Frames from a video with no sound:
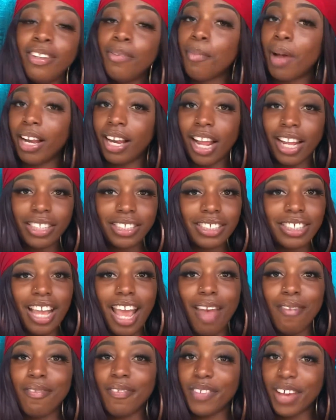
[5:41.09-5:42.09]
My
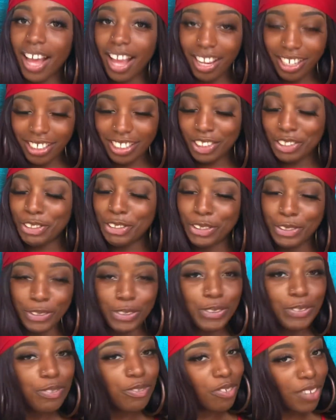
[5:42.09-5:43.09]
next advice to
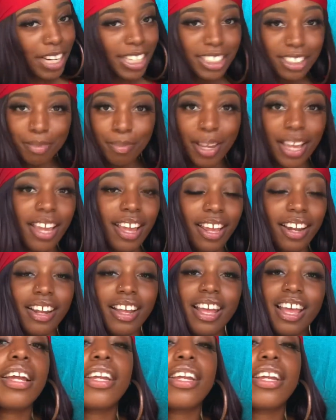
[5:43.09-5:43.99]
you freshmen,